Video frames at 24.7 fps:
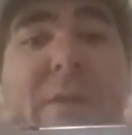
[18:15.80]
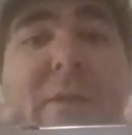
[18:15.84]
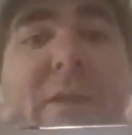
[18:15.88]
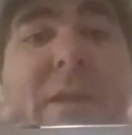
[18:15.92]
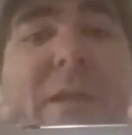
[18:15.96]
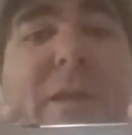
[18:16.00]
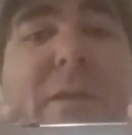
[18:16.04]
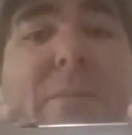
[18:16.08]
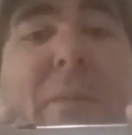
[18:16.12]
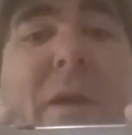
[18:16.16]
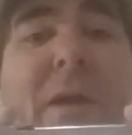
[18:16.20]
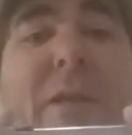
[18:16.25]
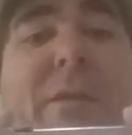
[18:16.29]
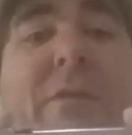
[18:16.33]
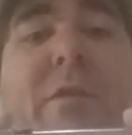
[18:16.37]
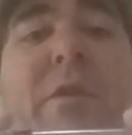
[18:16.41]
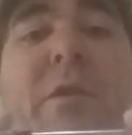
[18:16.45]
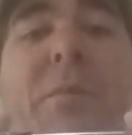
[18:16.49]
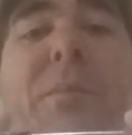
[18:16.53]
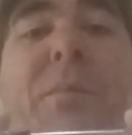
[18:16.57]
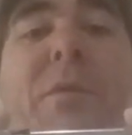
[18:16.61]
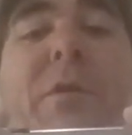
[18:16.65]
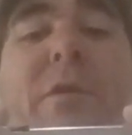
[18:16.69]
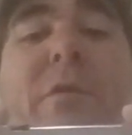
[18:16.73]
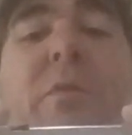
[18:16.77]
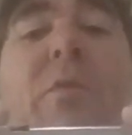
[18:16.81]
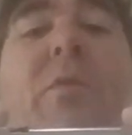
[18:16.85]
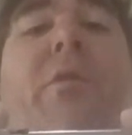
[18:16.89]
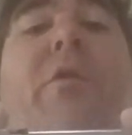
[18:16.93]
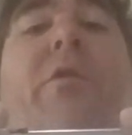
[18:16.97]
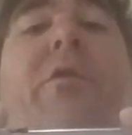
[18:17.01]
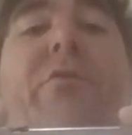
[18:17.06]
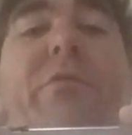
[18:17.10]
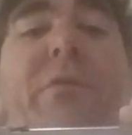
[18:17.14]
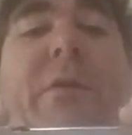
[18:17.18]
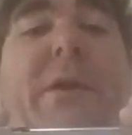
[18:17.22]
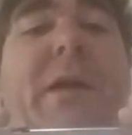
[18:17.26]
This is my Super
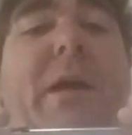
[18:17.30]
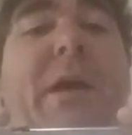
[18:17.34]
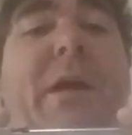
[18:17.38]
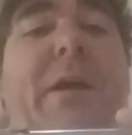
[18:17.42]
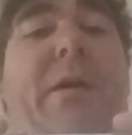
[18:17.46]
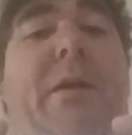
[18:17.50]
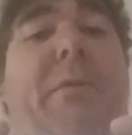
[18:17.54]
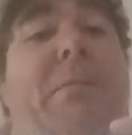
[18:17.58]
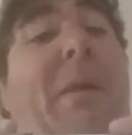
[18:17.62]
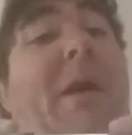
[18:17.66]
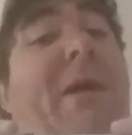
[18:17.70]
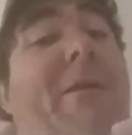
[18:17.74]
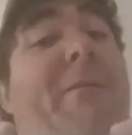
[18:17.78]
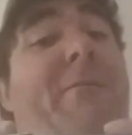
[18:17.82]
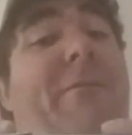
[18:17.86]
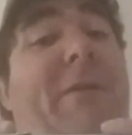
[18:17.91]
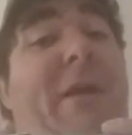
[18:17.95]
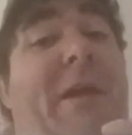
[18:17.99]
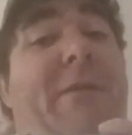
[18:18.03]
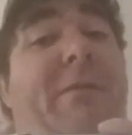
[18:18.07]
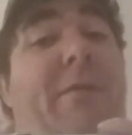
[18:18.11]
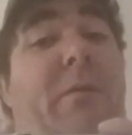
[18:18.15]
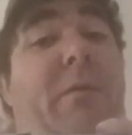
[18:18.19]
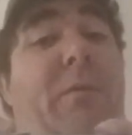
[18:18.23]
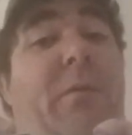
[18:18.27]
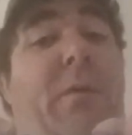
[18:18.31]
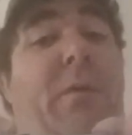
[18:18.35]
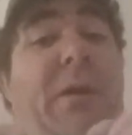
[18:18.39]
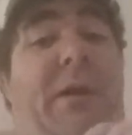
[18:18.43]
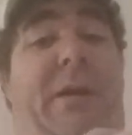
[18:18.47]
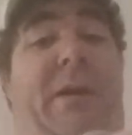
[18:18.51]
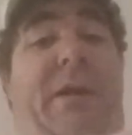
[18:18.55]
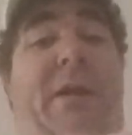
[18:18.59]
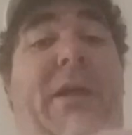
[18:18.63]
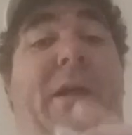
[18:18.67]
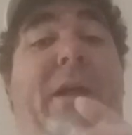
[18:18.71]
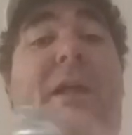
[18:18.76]
Tool 300, my favorite
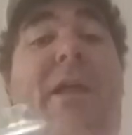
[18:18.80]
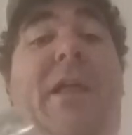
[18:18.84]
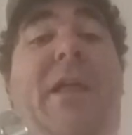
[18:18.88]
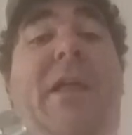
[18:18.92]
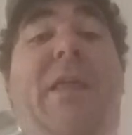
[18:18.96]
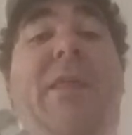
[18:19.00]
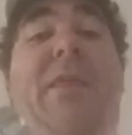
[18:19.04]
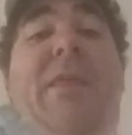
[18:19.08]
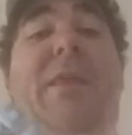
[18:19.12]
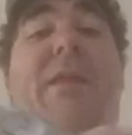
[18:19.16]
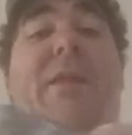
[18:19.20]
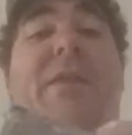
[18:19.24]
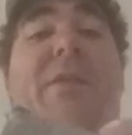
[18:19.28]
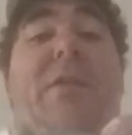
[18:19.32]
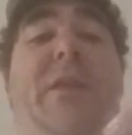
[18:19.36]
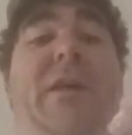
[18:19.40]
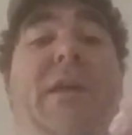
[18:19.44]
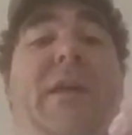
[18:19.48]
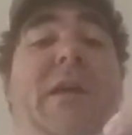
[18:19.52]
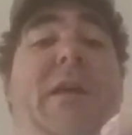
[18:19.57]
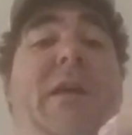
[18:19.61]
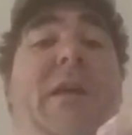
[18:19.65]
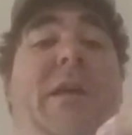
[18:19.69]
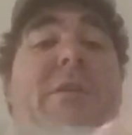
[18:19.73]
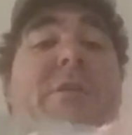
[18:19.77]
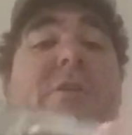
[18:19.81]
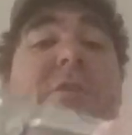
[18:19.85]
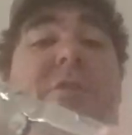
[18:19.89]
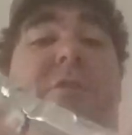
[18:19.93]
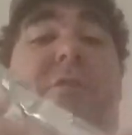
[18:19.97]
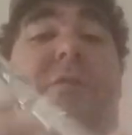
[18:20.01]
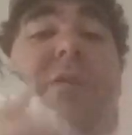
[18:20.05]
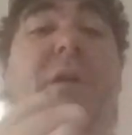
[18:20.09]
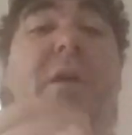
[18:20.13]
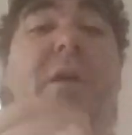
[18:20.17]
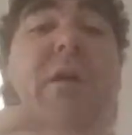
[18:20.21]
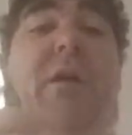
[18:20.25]
one. This thing is
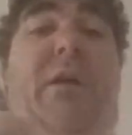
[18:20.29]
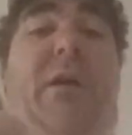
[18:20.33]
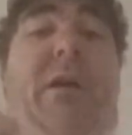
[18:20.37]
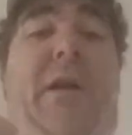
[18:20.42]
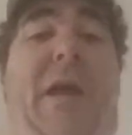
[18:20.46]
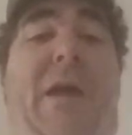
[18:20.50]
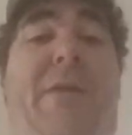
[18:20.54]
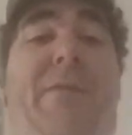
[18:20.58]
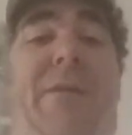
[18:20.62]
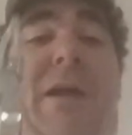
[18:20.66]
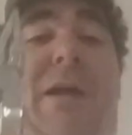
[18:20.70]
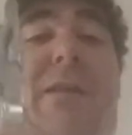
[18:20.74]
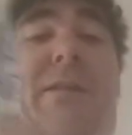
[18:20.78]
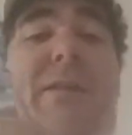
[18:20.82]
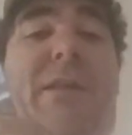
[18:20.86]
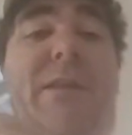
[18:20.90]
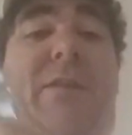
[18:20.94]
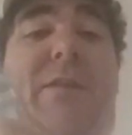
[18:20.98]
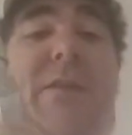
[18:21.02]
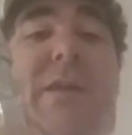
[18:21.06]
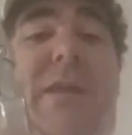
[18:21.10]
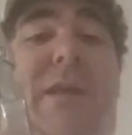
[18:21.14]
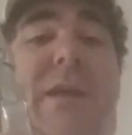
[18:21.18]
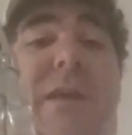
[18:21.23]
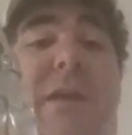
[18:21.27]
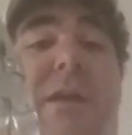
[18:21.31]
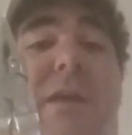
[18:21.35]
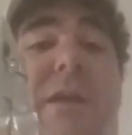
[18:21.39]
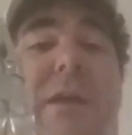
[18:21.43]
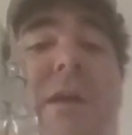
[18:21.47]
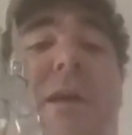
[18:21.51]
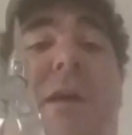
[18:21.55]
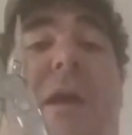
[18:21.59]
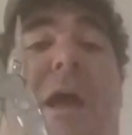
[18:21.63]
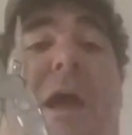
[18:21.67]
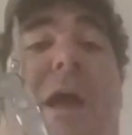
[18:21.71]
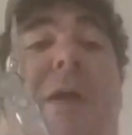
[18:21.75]
strong. I've had this
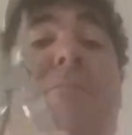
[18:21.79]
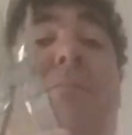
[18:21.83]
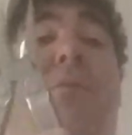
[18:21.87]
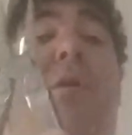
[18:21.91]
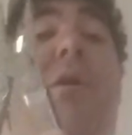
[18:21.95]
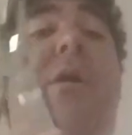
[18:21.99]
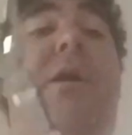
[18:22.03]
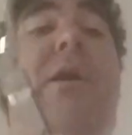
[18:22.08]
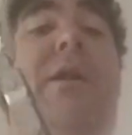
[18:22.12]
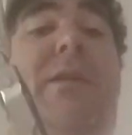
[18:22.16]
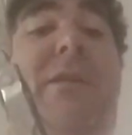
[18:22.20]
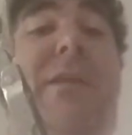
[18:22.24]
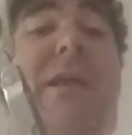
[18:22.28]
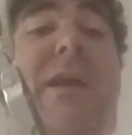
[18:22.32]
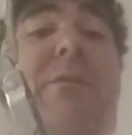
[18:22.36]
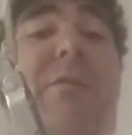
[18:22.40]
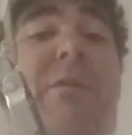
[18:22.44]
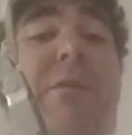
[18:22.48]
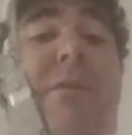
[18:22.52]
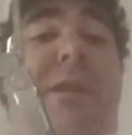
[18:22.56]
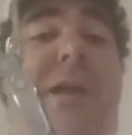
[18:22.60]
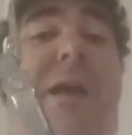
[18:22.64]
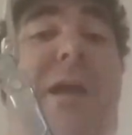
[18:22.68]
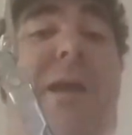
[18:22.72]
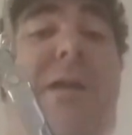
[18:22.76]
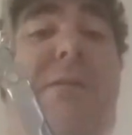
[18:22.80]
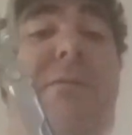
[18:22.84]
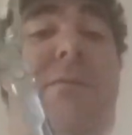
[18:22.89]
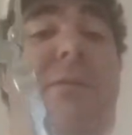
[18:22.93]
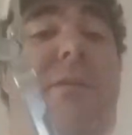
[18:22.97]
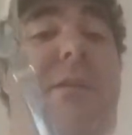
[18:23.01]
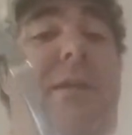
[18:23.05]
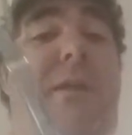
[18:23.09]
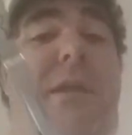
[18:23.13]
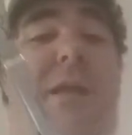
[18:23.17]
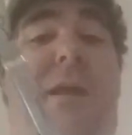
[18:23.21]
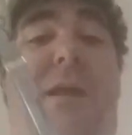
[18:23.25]
thing, I broke it several
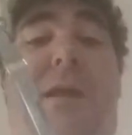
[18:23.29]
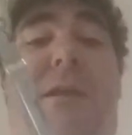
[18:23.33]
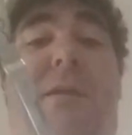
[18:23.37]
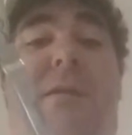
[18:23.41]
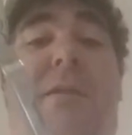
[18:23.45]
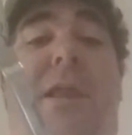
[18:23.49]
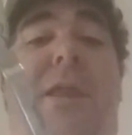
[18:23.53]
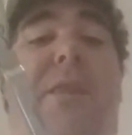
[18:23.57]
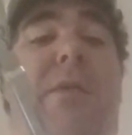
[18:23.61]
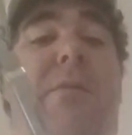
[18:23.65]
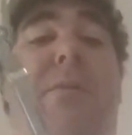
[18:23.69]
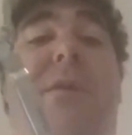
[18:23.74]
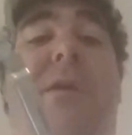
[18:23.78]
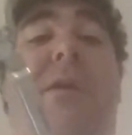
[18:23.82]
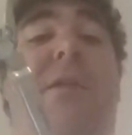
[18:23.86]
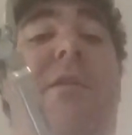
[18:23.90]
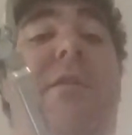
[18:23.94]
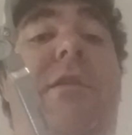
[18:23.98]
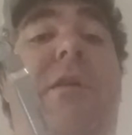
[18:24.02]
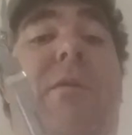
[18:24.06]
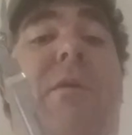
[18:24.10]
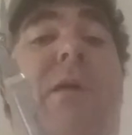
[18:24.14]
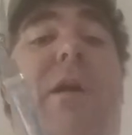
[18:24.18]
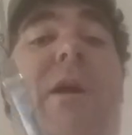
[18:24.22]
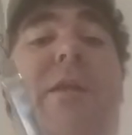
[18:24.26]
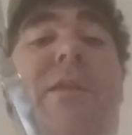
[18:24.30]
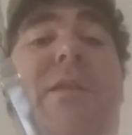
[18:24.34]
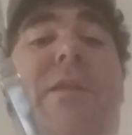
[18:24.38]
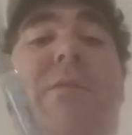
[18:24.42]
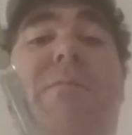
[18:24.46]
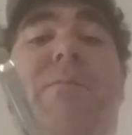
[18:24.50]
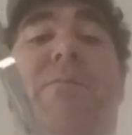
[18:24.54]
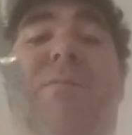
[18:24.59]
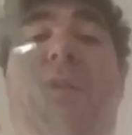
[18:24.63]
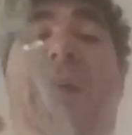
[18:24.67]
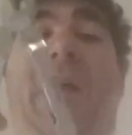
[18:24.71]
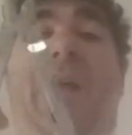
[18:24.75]
times, and Leatherman is so
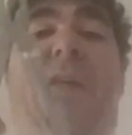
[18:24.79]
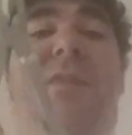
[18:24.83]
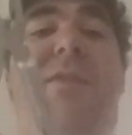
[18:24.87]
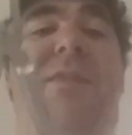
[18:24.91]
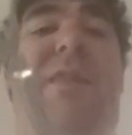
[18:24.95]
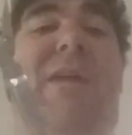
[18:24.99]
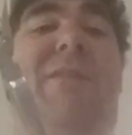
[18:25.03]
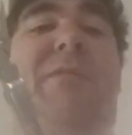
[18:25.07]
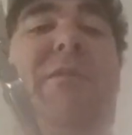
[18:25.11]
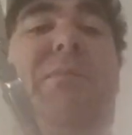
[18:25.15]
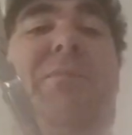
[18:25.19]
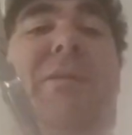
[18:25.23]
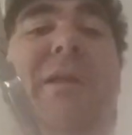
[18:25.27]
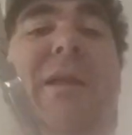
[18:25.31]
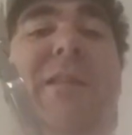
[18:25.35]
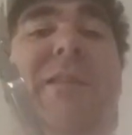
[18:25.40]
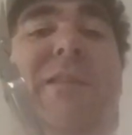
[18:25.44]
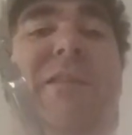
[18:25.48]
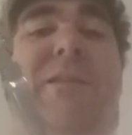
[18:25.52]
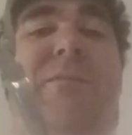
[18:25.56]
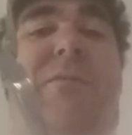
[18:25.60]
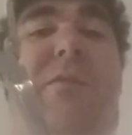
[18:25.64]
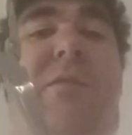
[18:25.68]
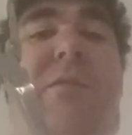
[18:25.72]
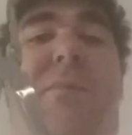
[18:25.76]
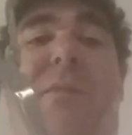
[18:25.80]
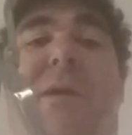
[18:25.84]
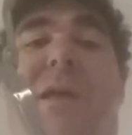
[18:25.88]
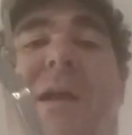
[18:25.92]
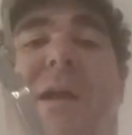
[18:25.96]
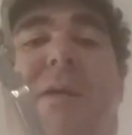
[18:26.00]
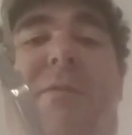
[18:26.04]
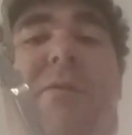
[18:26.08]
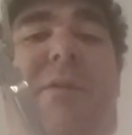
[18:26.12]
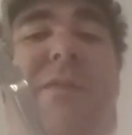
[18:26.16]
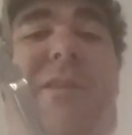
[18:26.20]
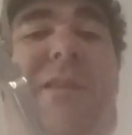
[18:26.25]
awesome, they've replaced it for me
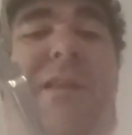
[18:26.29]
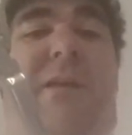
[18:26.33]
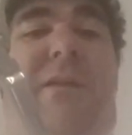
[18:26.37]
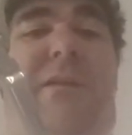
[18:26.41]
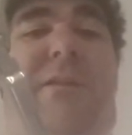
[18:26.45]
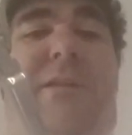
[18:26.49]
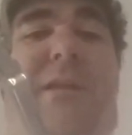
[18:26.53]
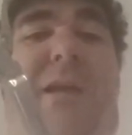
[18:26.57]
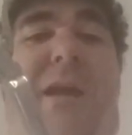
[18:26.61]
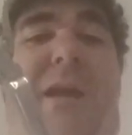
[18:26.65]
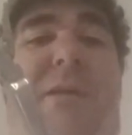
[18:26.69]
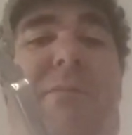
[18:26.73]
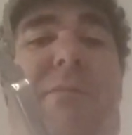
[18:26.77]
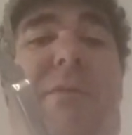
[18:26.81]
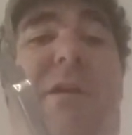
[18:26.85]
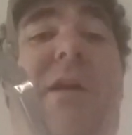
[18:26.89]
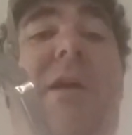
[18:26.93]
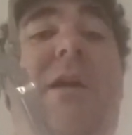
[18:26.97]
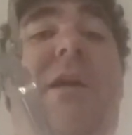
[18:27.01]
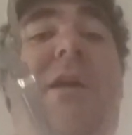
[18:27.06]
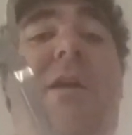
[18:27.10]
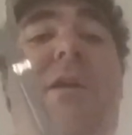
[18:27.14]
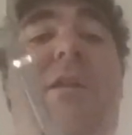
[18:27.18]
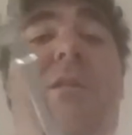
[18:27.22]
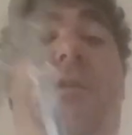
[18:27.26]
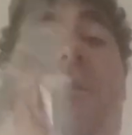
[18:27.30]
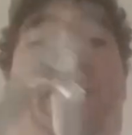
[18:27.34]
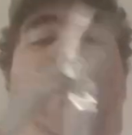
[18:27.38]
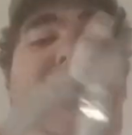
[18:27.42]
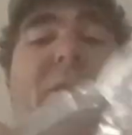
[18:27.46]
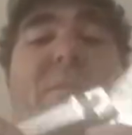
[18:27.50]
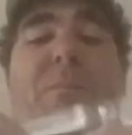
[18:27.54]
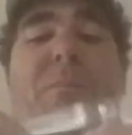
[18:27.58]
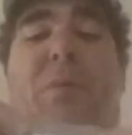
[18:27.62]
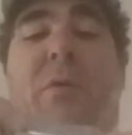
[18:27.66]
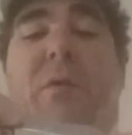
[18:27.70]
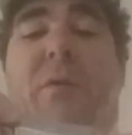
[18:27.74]
every single time. So
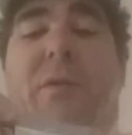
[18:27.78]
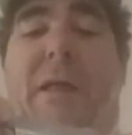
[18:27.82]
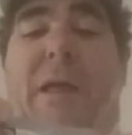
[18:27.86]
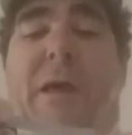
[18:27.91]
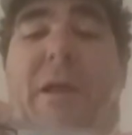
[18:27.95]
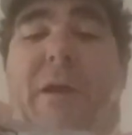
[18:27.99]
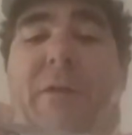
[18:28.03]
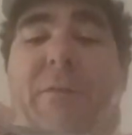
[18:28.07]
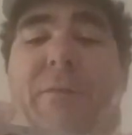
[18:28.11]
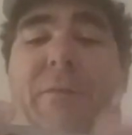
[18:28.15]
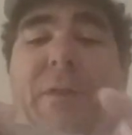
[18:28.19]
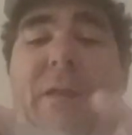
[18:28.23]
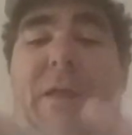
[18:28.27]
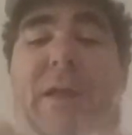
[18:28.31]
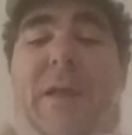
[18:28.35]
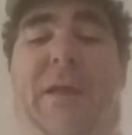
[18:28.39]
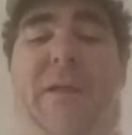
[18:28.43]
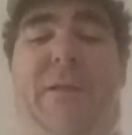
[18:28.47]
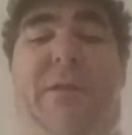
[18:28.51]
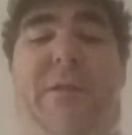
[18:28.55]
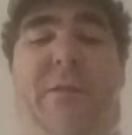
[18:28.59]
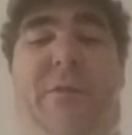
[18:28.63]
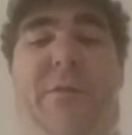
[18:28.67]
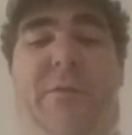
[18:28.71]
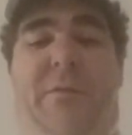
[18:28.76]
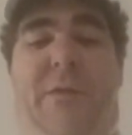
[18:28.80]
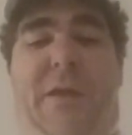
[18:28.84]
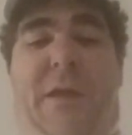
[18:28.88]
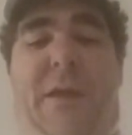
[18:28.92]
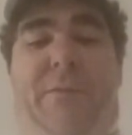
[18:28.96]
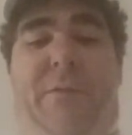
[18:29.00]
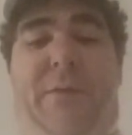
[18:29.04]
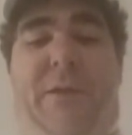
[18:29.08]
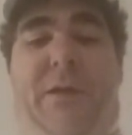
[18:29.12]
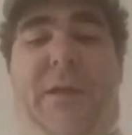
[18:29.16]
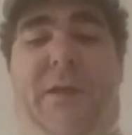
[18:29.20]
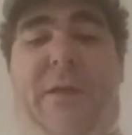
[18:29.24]
let's pull out our flathead
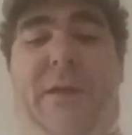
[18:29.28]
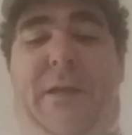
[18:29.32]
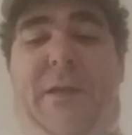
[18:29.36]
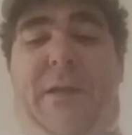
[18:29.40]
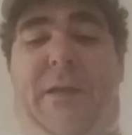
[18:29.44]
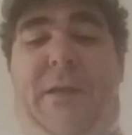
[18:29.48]
screwdriver,